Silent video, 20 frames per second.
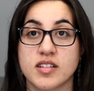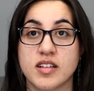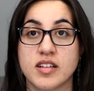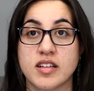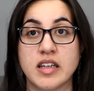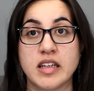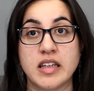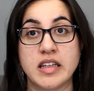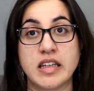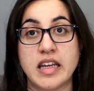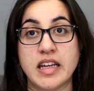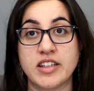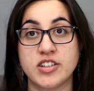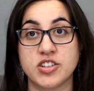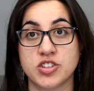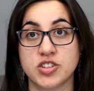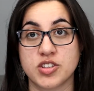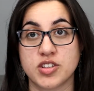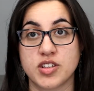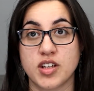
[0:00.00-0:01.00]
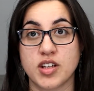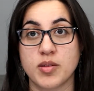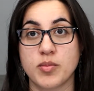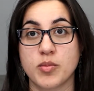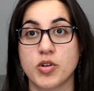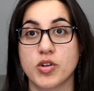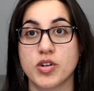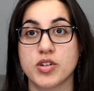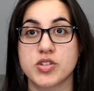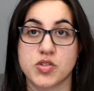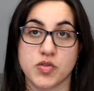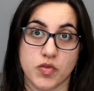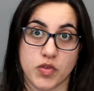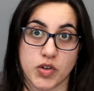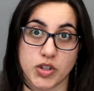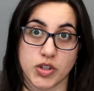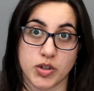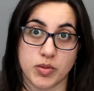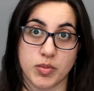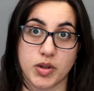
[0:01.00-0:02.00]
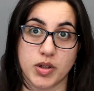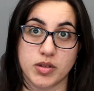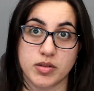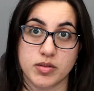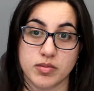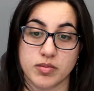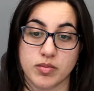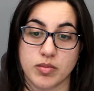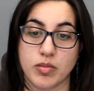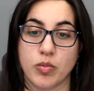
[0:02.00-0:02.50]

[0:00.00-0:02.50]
endangered anymore, it's vulnerable,